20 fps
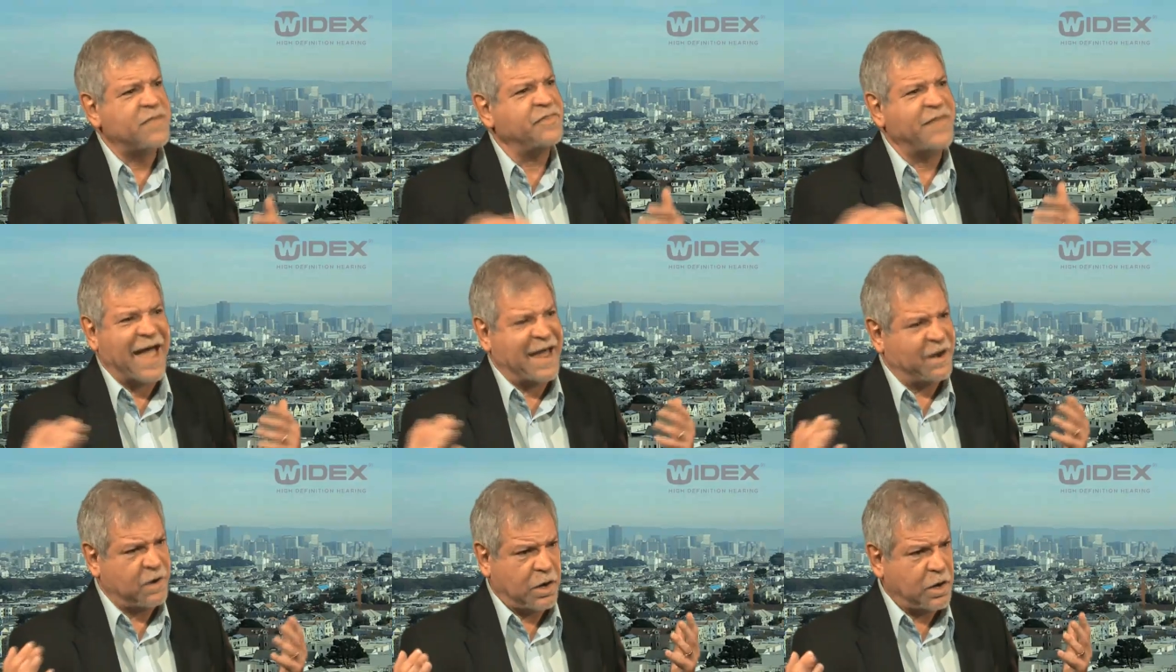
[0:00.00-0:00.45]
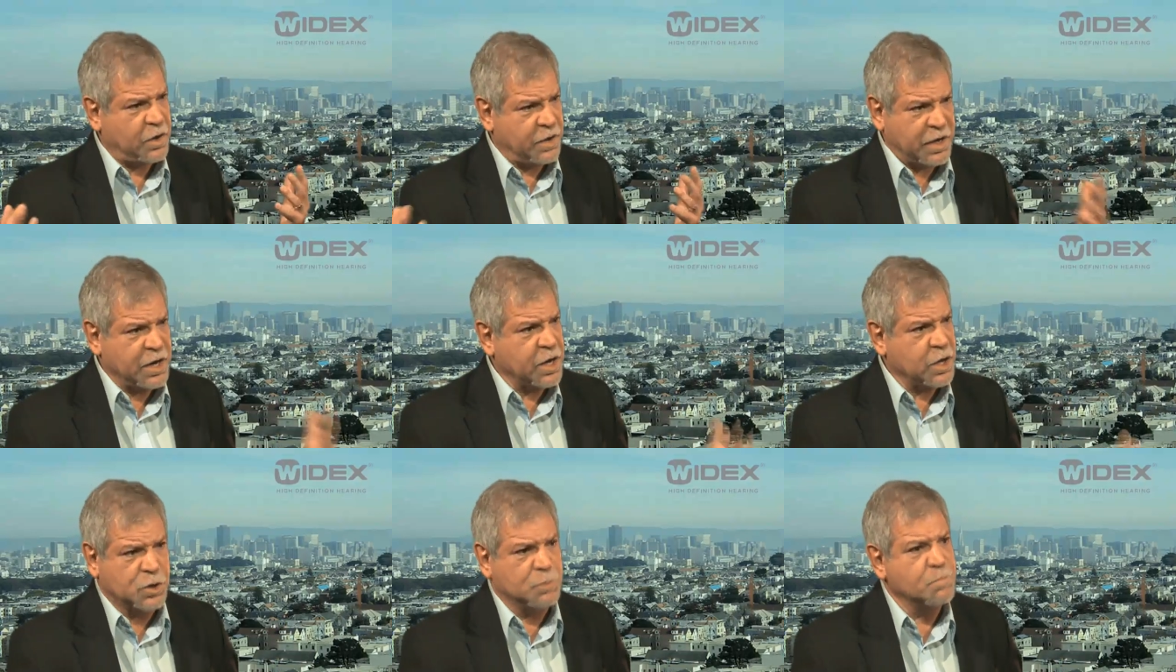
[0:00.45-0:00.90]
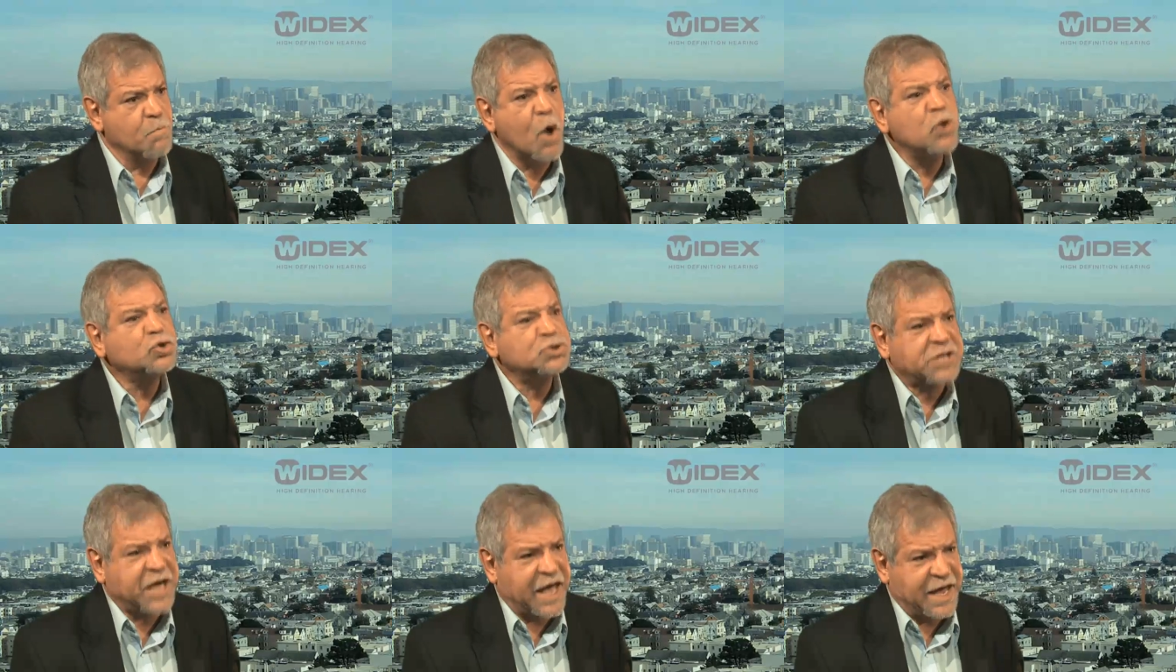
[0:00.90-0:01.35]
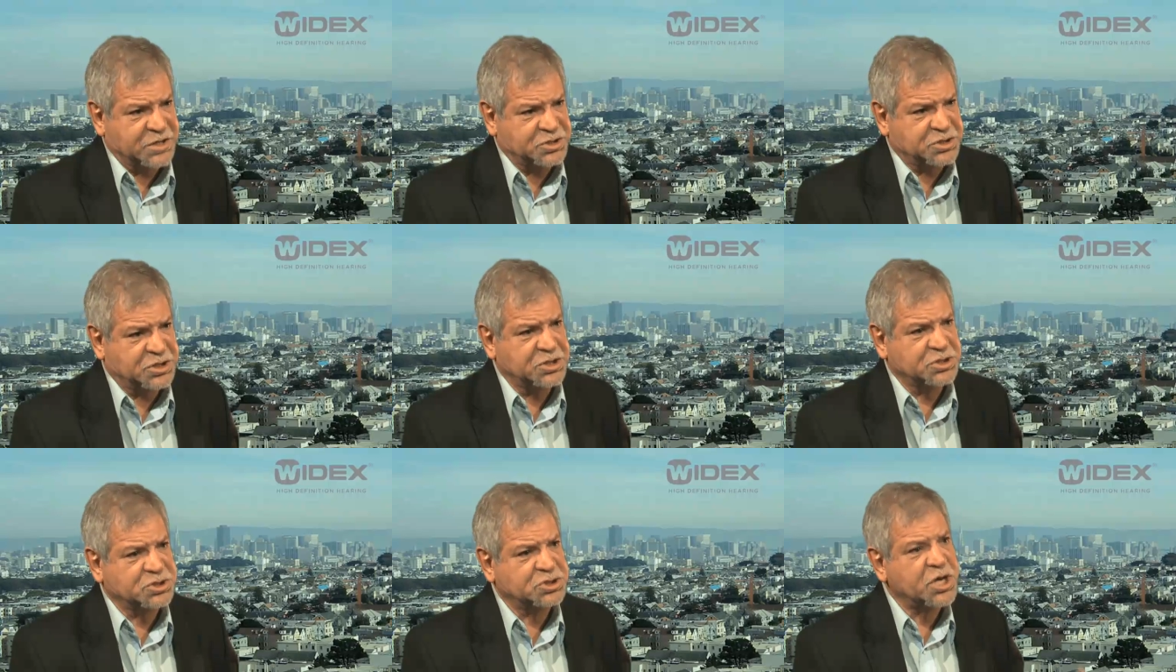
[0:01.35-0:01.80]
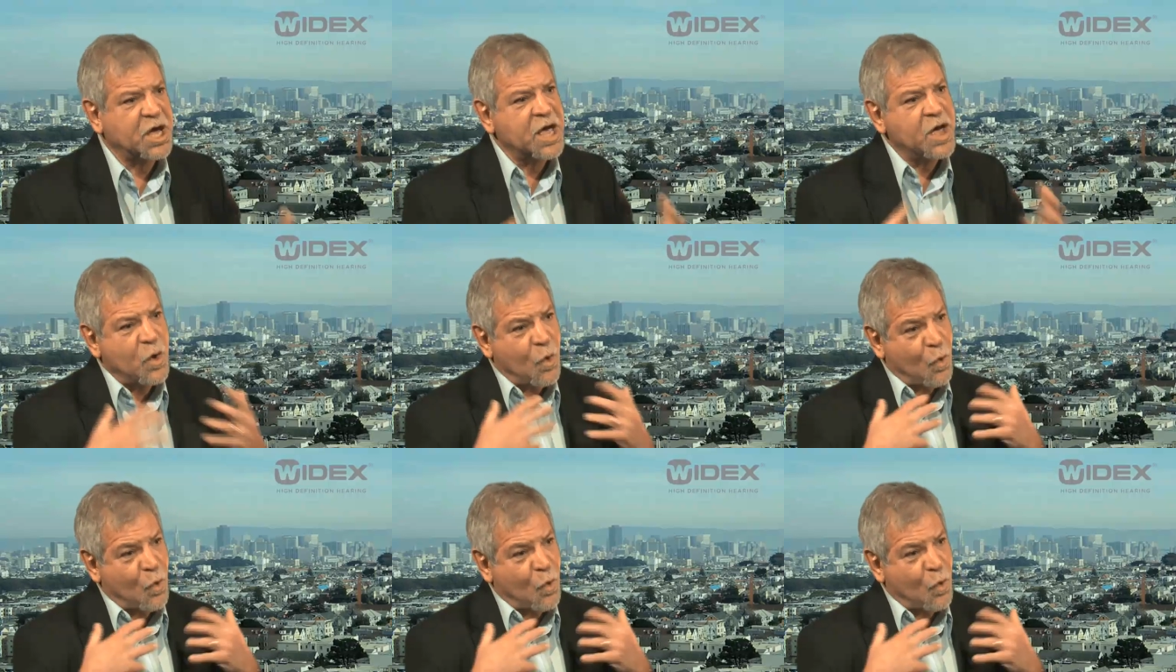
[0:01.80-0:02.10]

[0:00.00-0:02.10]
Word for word: that in most cases